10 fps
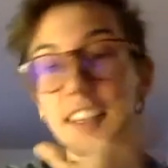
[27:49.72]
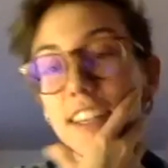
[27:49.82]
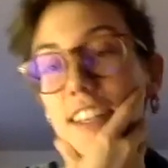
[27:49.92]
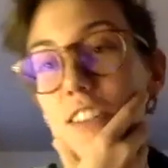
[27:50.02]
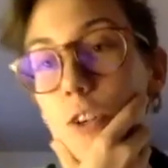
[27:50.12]

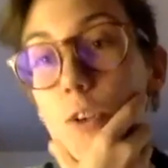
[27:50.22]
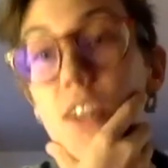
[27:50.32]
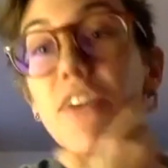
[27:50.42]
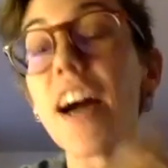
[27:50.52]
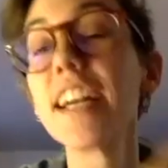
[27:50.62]
Uh, create
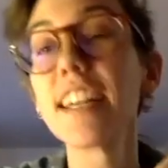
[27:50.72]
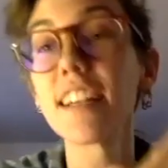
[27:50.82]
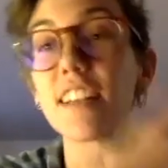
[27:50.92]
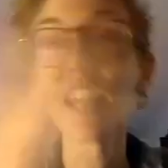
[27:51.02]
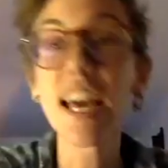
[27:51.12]
yeah.
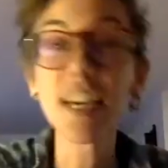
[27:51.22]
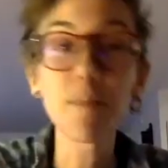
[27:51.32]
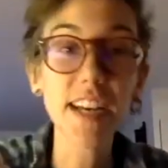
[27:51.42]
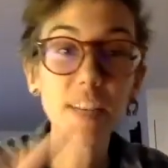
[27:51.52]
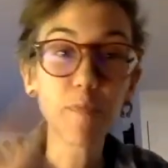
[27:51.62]

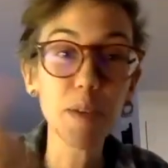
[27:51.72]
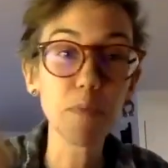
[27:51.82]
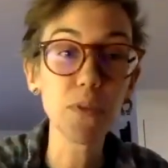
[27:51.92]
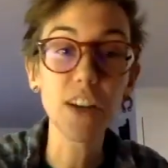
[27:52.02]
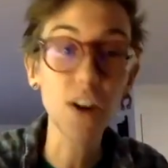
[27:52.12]
like-minded people
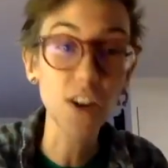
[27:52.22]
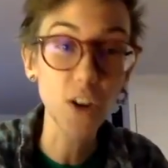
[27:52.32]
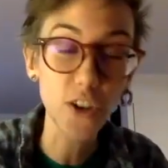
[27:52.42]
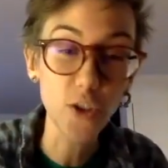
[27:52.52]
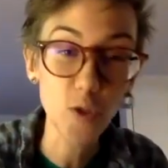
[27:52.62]
that aren't
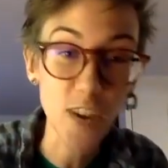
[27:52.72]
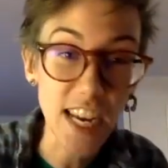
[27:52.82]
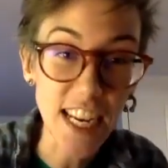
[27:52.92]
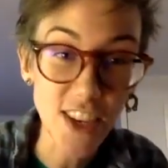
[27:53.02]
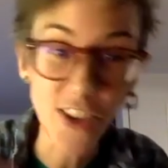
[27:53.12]
going to
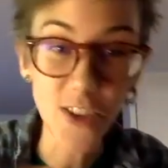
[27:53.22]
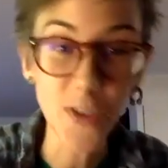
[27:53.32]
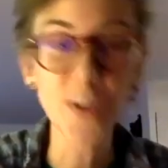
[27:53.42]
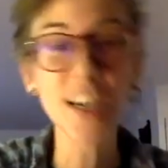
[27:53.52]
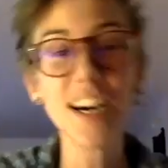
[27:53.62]
drain
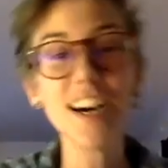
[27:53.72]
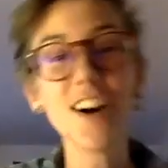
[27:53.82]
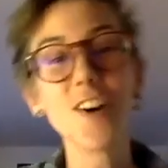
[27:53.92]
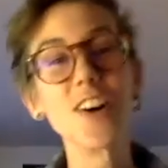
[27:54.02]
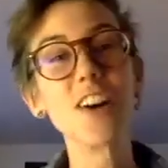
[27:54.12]
you
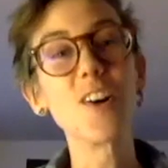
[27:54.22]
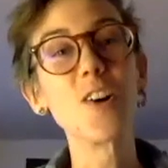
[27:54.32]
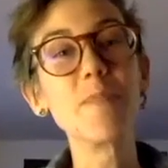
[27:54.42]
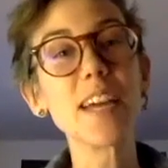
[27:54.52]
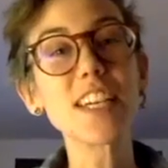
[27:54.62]
or or
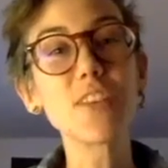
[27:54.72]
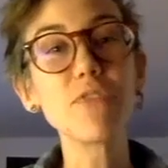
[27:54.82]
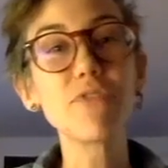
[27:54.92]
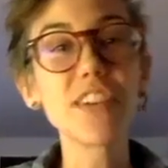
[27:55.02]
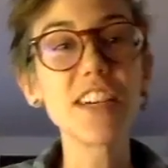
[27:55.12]
make you
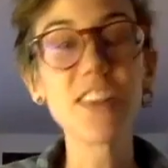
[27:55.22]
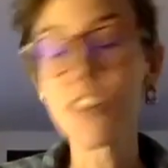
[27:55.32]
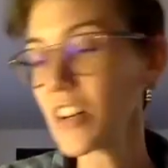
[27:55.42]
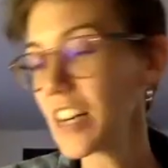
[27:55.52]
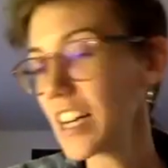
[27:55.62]

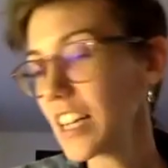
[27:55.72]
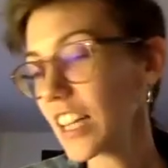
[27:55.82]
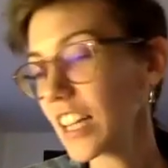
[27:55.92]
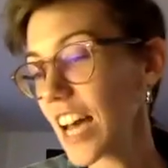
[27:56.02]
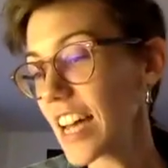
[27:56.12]
feel
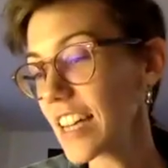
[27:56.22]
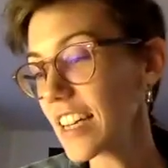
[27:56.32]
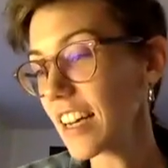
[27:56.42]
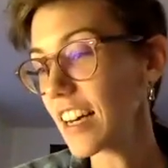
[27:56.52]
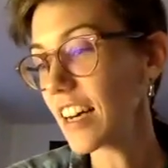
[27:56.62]
like
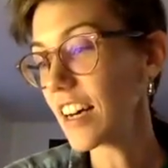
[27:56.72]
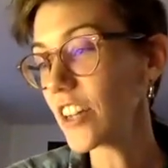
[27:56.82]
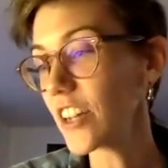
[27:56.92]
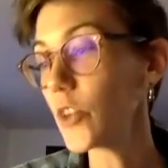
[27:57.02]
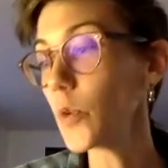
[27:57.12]
uh,
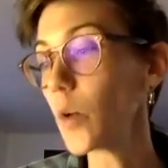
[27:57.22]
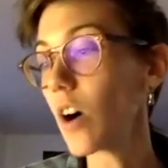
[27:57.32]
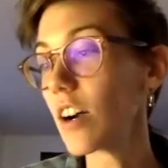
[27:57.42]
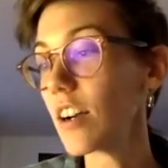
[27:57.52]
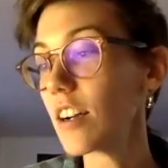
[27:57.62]
you
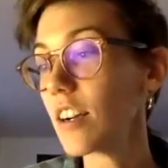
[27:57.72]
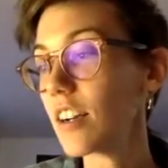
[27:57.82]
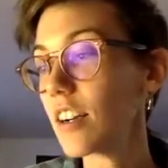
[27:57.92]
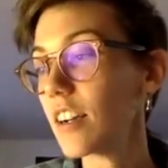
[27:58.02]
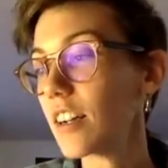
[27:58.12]
are
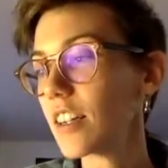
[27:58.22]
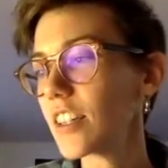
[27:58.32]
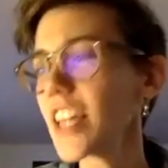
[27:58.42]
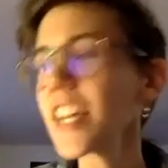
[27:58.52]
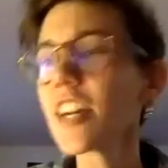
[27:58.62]

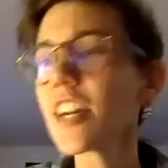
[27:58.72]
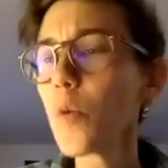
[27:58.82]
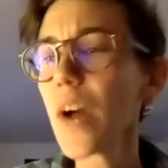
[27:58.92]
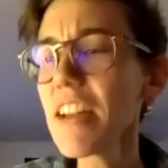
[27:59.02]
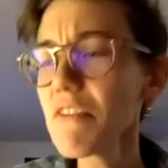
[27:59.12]
taking
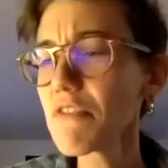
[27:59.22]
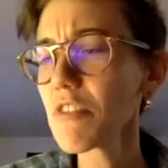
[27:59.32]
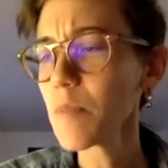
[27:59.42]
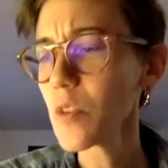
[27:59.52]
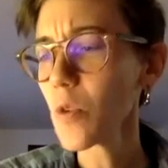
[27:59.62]
away
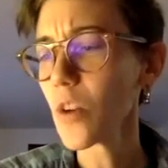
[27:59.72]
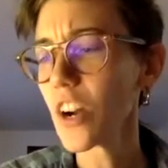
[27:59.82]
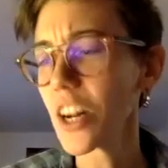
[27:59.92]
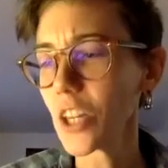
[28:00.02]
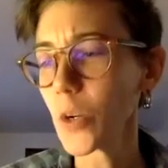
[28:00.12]
from your
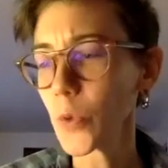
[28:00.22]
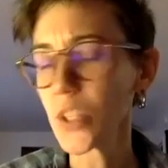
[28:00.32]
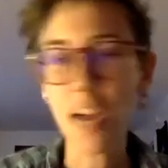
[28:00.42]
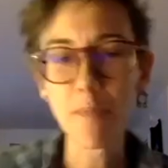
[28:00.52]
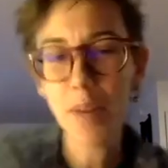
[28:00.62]
alone
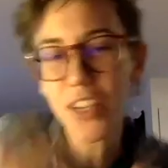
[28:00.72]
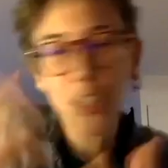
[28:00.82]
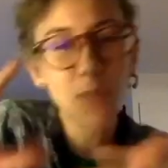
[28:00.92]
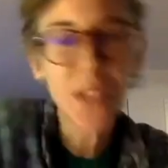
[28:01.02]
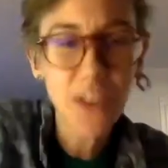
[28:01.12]
time by
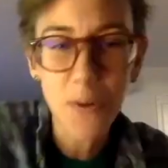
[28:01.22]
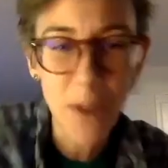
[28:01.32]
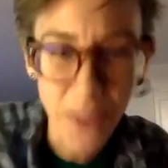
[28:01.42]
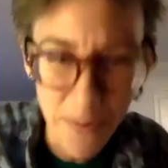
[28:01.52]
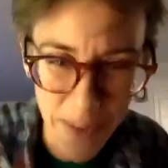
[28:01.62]
just being
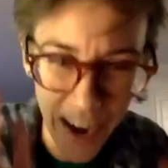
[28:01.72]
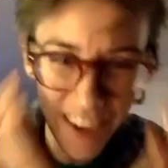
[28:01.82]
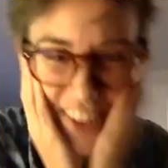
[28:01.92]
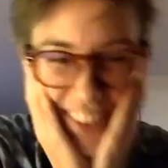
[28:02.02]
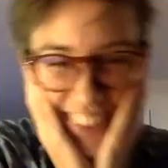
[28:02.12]
around them. I don't know.